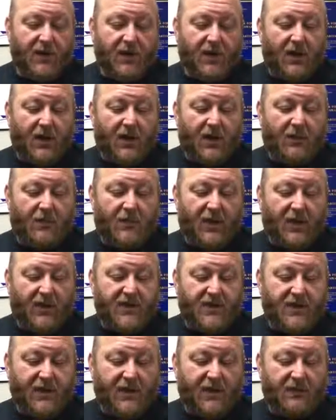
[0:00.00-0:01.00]

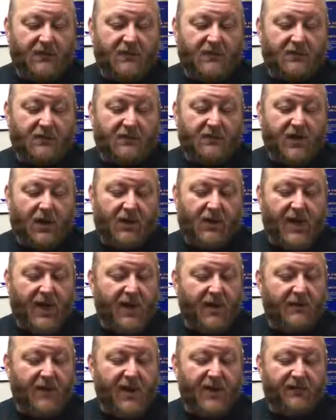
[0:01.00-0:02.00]
but a lot
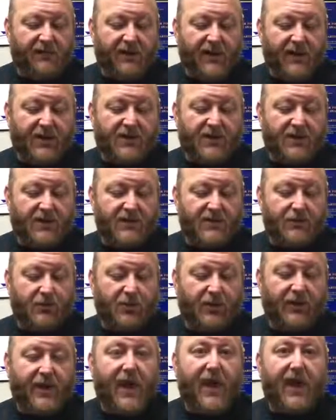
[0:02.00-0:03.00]
of the manufacturers
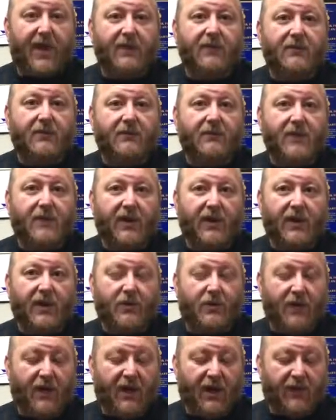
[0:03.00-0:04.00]
will not. They
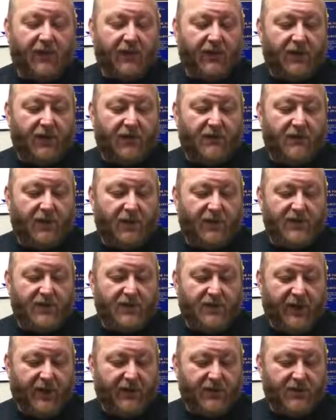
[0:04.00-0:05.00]
will have
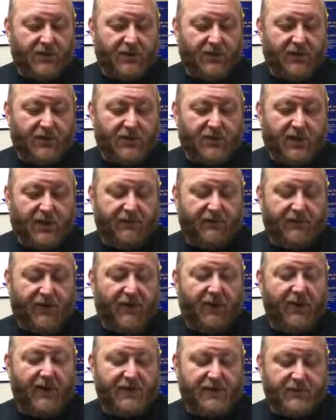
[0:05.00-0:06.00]
slight
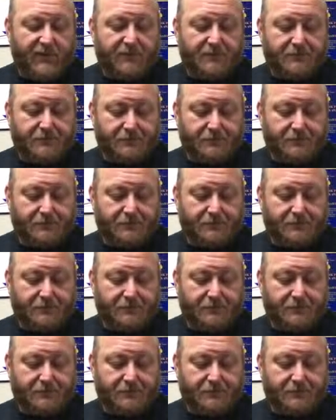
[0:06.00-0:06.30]
variance.